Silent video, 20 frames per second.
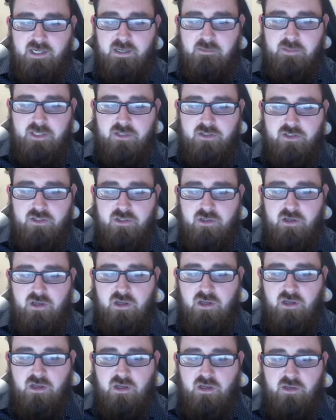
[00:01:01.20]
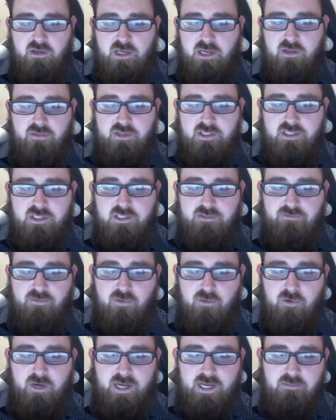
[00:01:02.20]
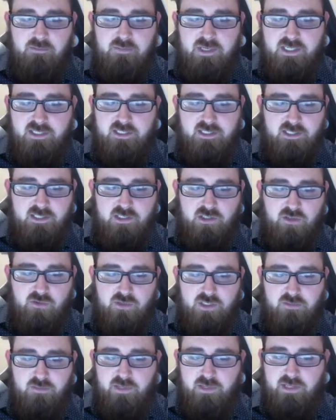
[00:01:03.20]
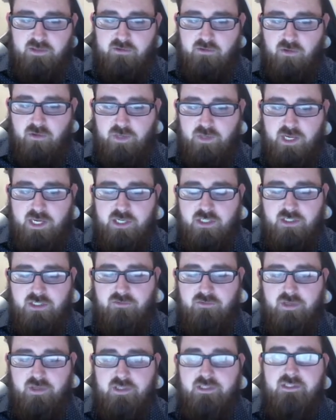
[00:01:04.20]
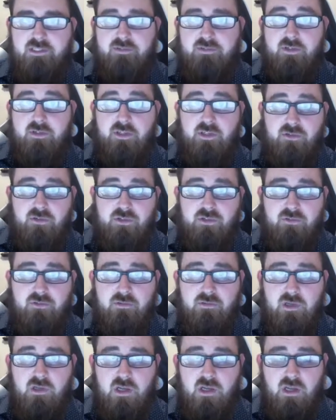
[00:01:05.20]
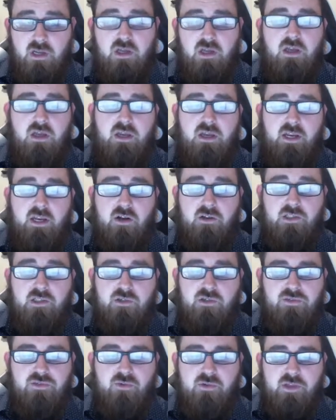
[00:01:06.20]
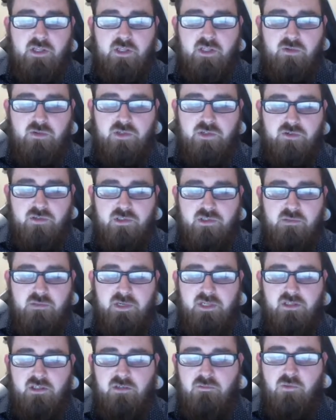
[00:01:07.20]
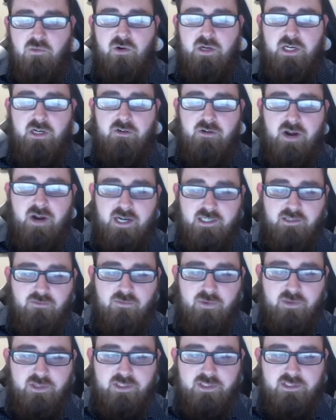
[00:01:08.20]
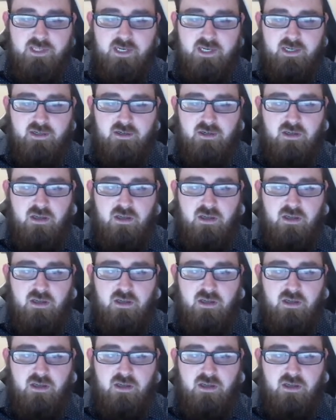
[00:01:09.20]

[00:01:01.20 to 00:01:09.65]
image. Now this is for a business to display their location relative to the user. It also is for the user to be a little more interactive with the site.